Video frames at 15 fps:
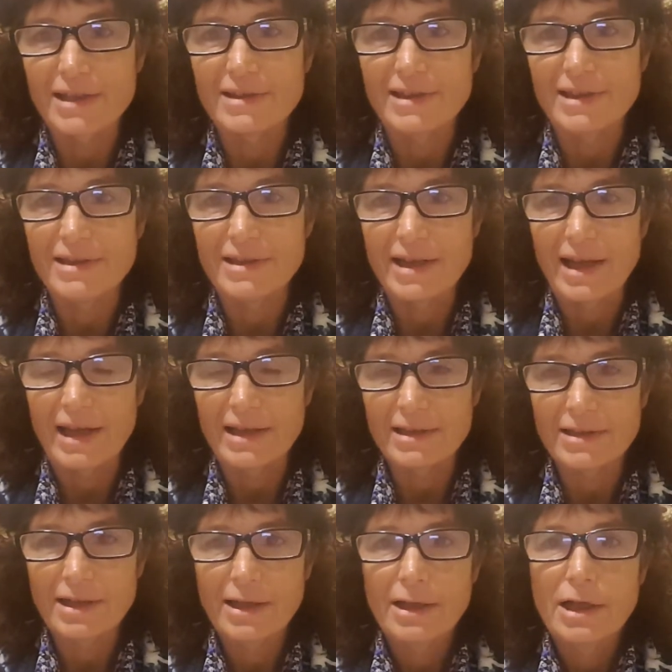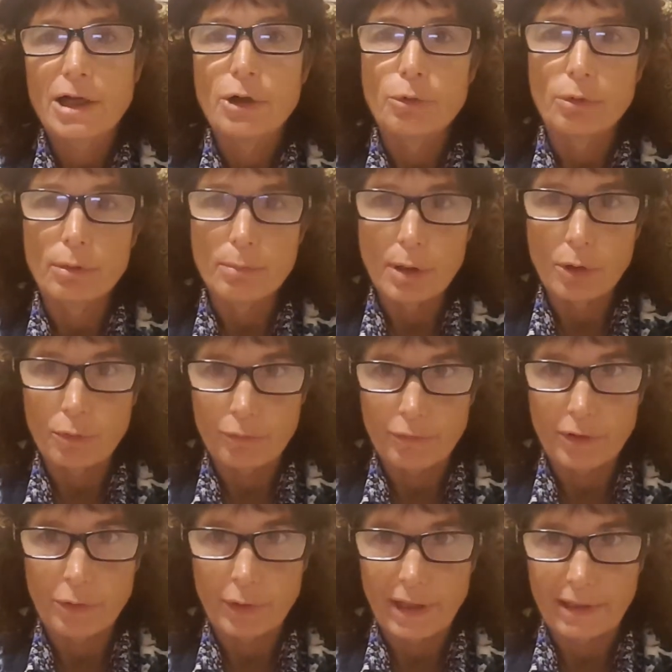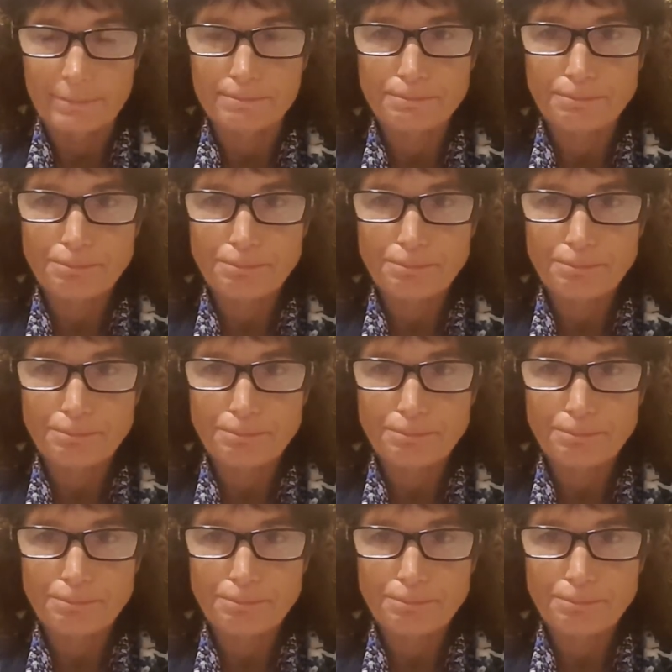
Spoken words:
these days, remote viewing.